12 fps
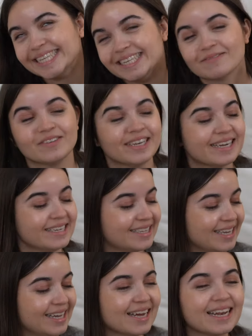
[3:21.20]
Something else,
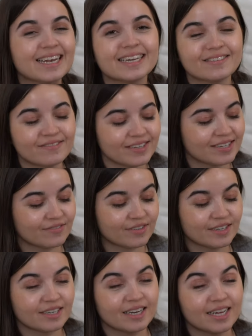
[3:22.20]
and I love this
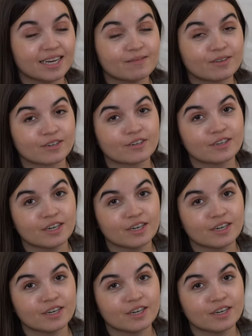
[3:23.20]
one, and I'm sure you're